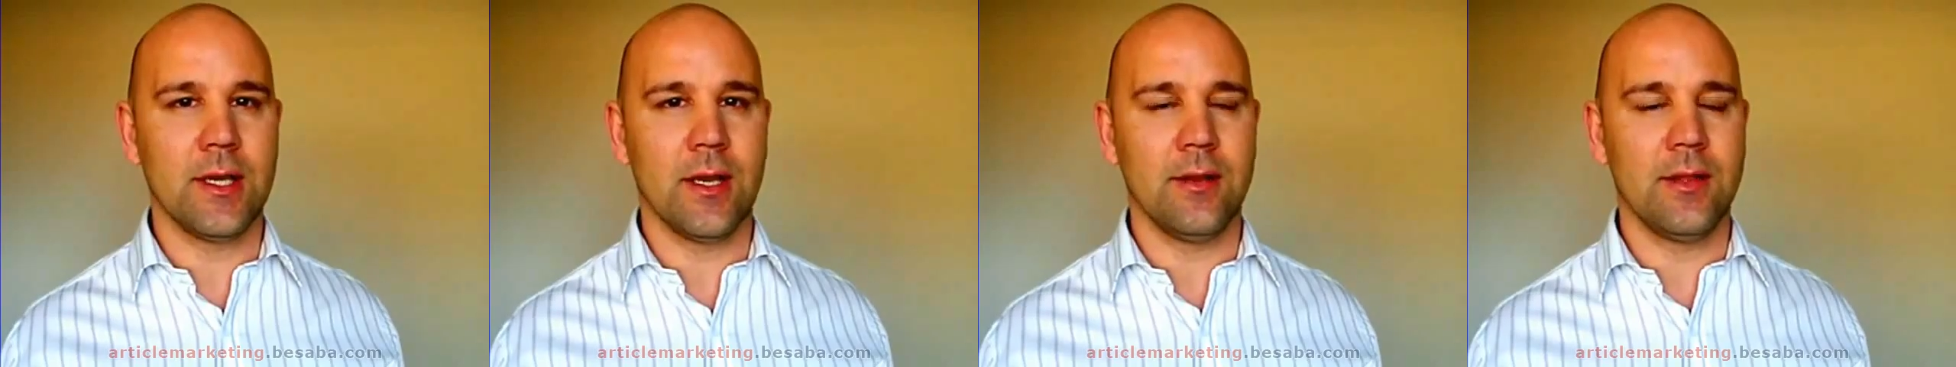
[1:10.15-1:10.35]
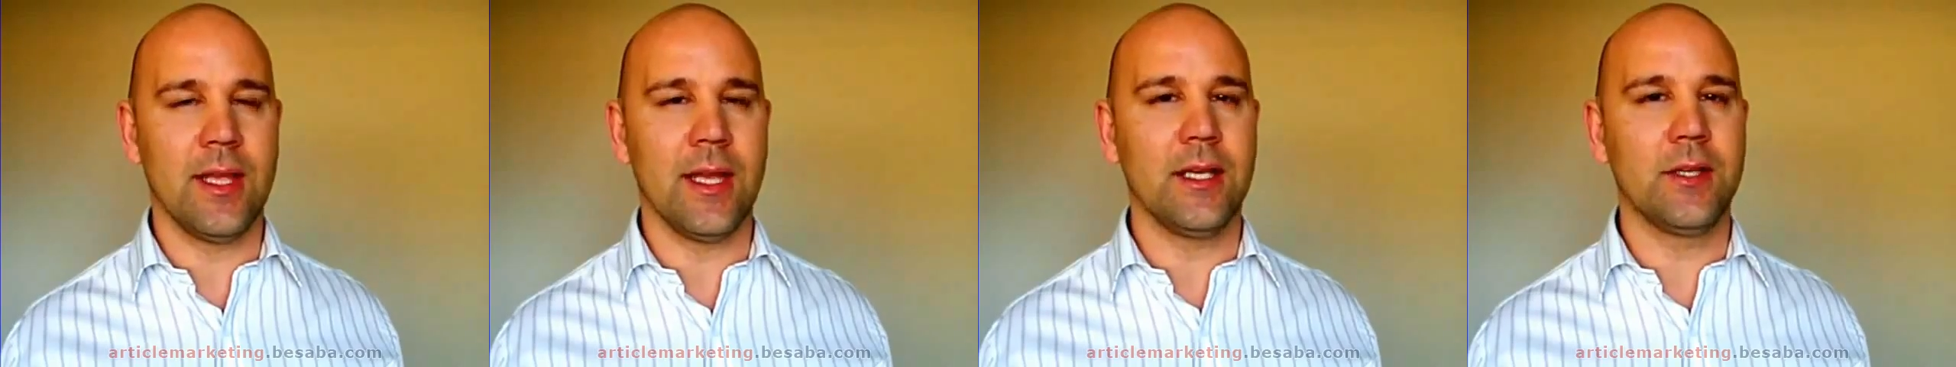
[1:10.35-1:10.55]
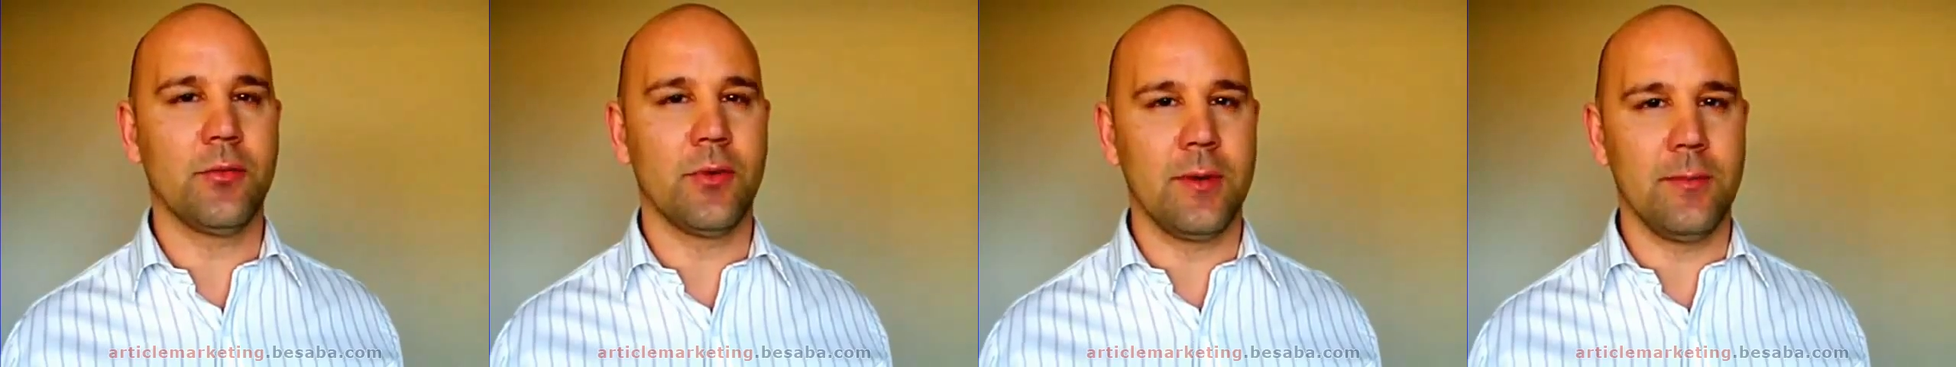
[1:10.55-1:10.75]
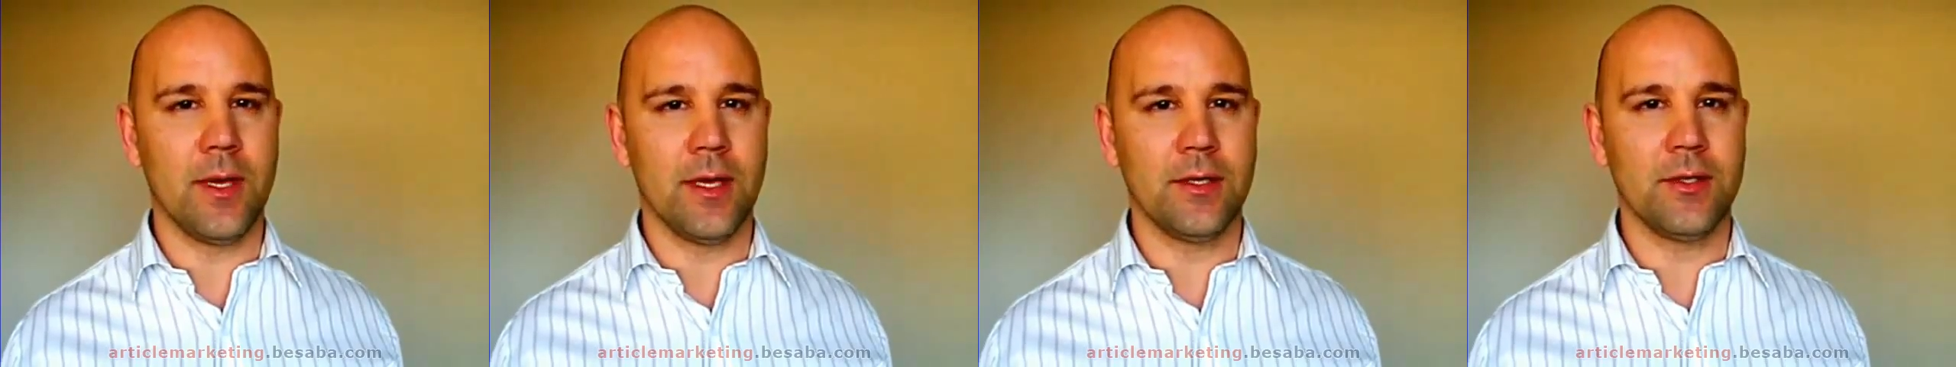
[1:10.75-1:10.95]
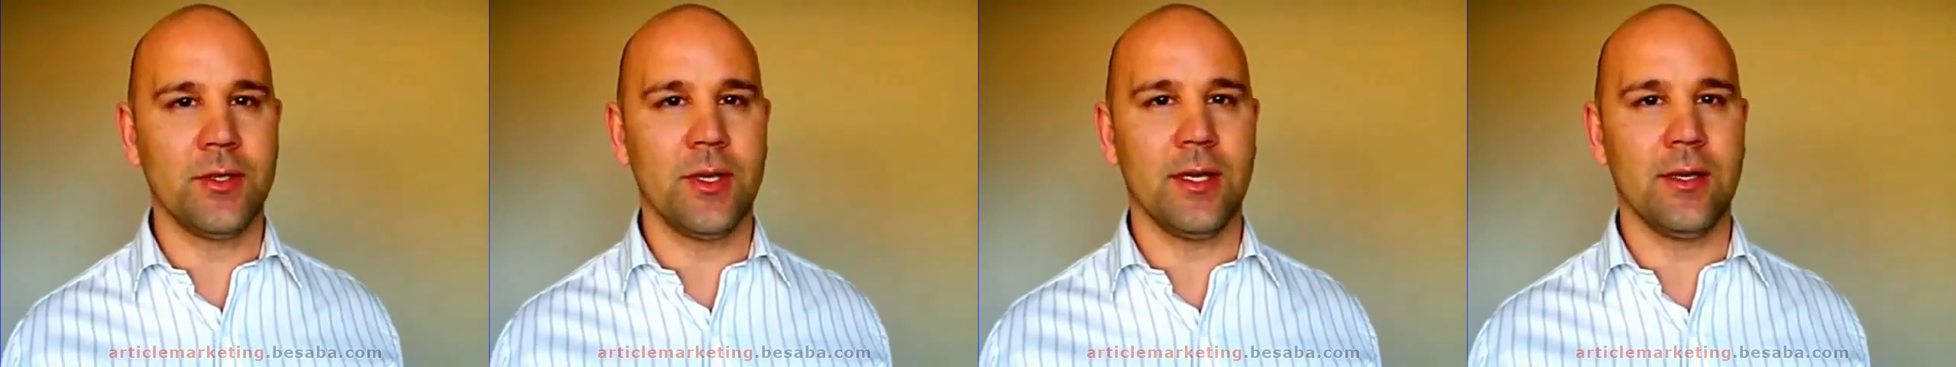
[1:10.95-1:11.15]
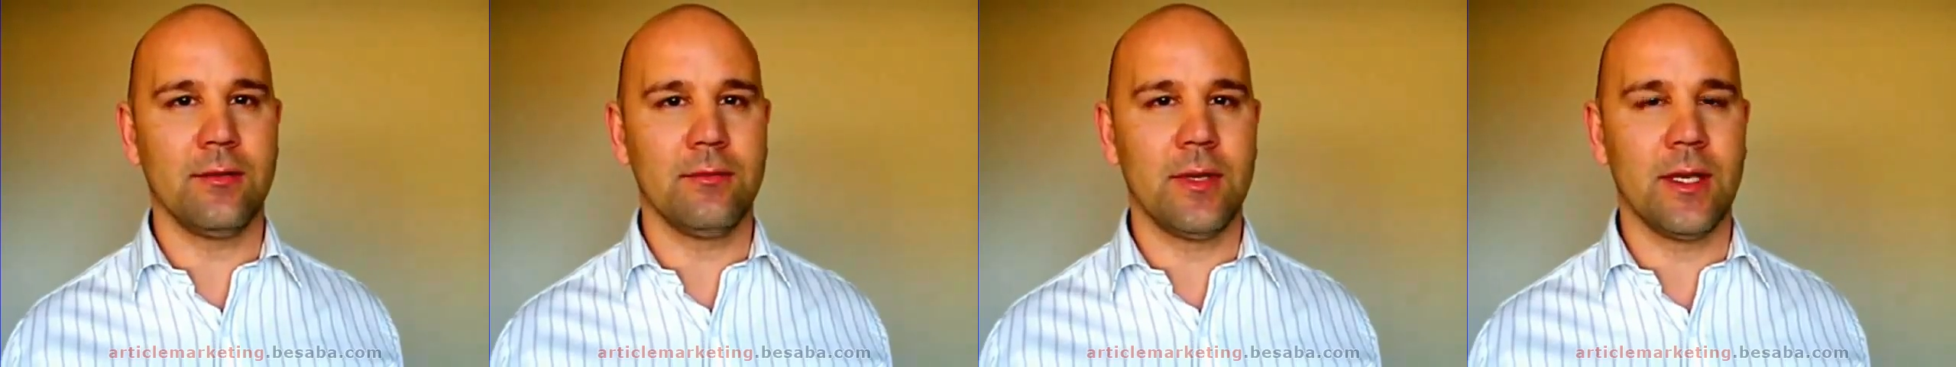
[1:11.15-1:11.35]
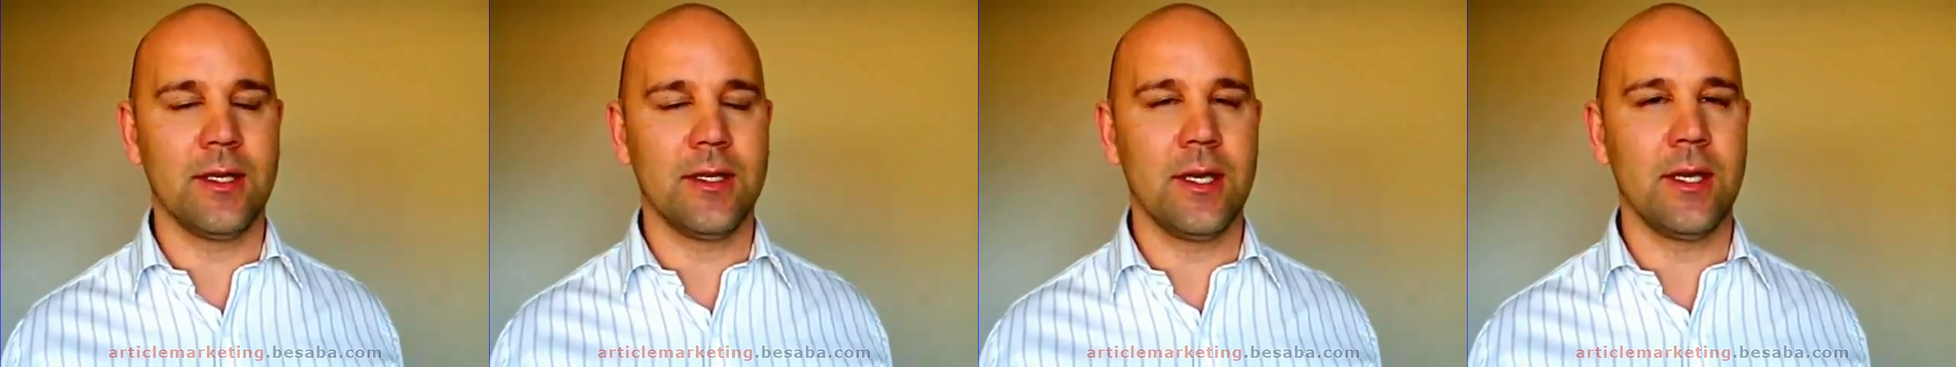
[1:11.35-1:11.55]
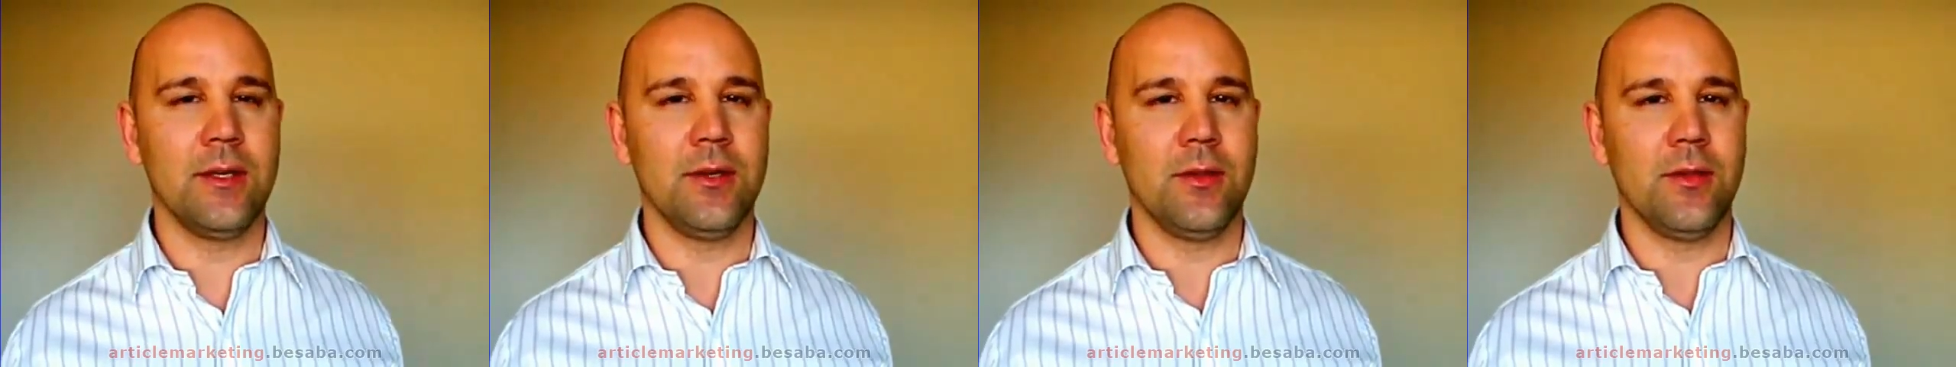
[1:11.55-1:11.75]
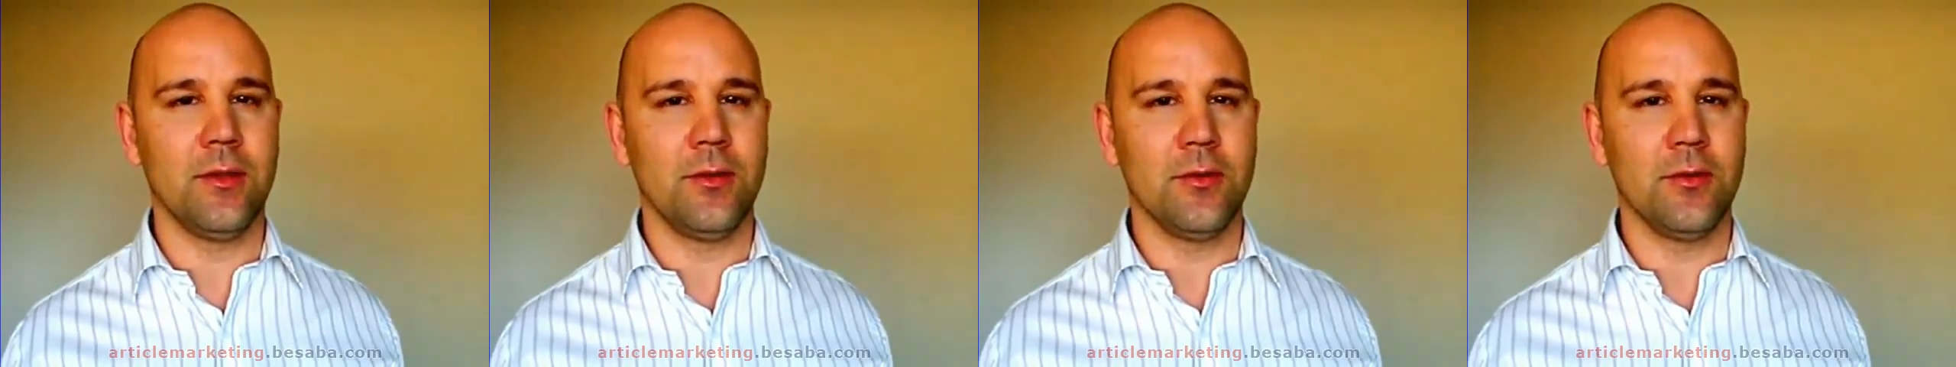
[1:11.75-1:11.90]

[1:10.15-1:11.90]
So thanks very much and continue